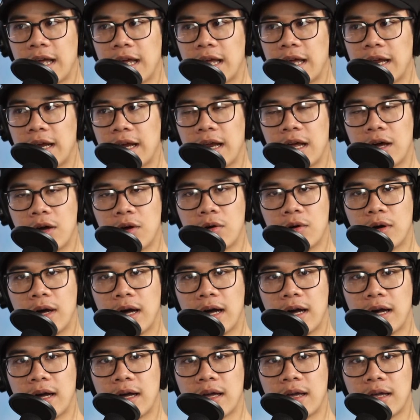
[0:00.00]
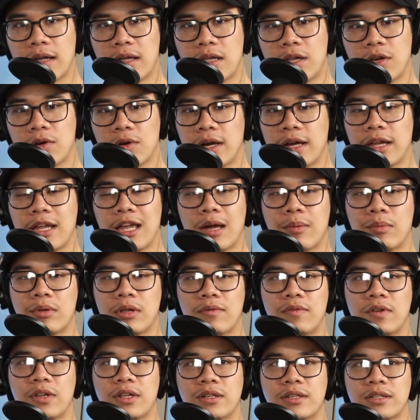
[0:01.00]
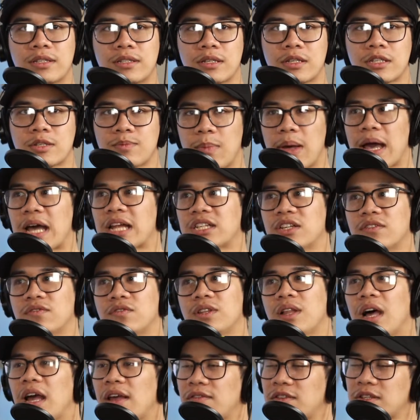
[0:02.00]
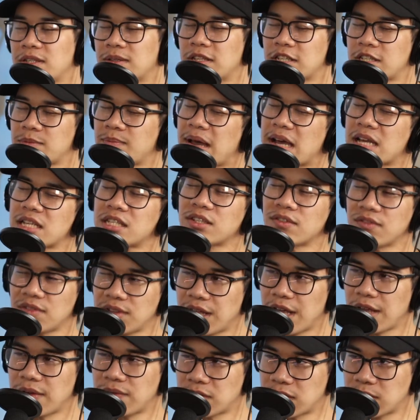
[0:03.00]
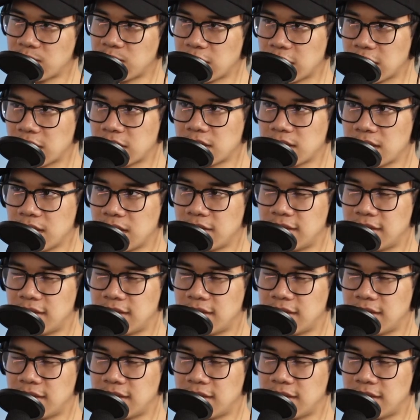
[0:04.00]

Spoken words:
And now here I am giving just this massive life speech.